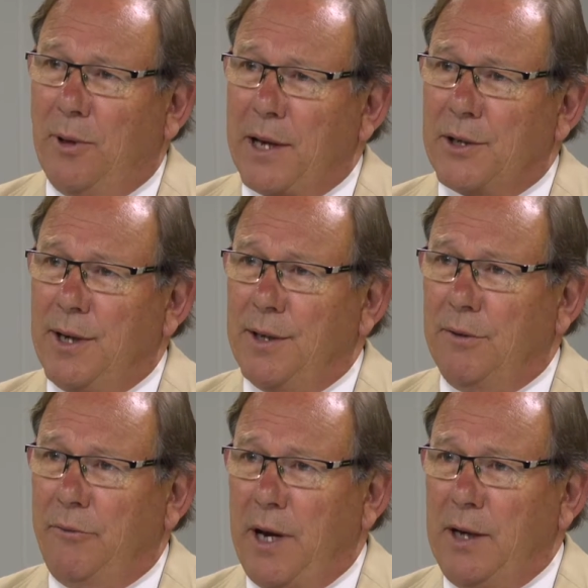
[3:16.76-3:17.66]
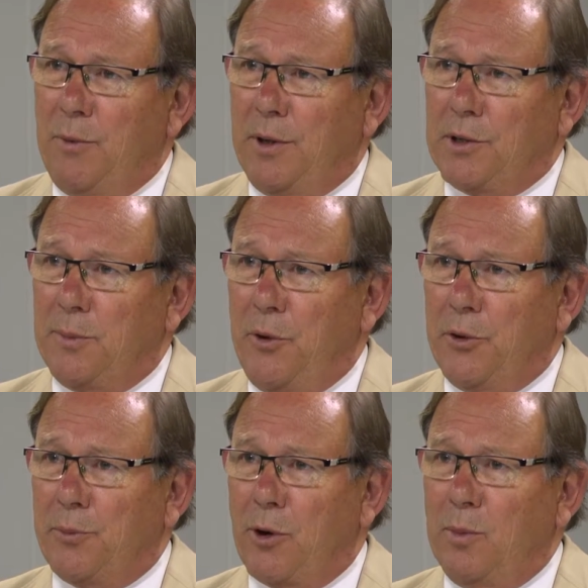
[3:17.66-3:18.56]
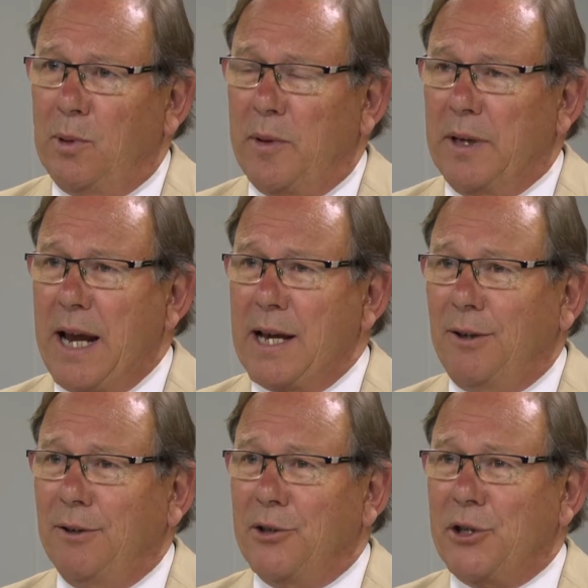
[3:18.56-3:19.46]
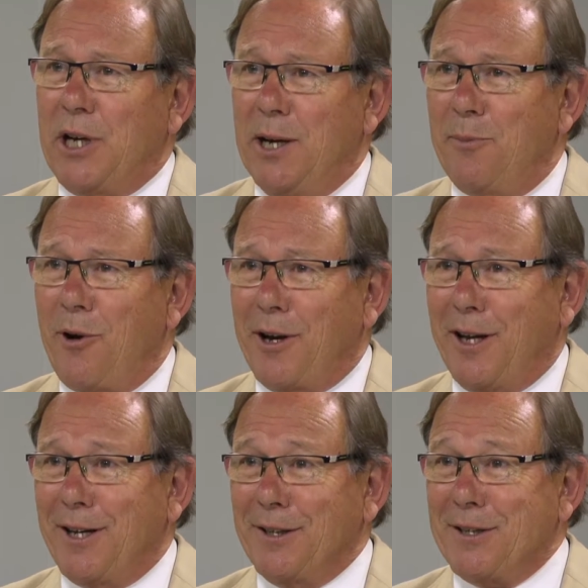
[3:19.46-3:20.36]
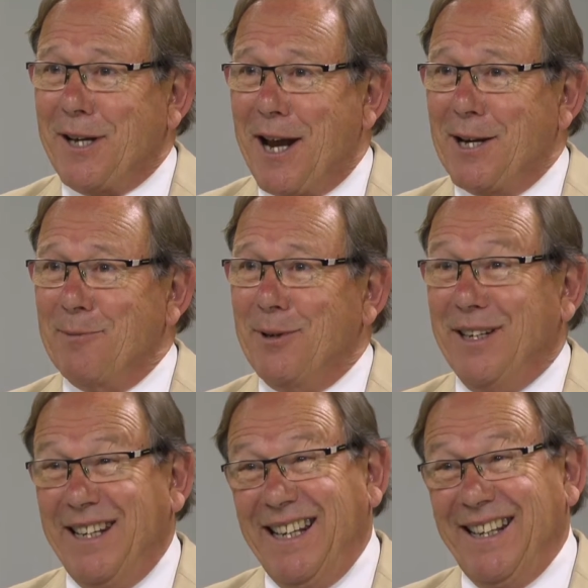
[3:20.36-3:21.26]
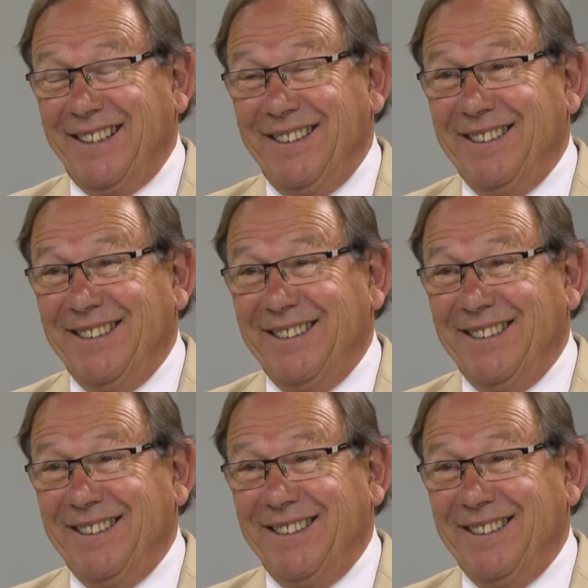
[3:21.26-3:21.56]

actually intervene when there's a birth problem? I mean, cattle and sheep I can understand, but deer?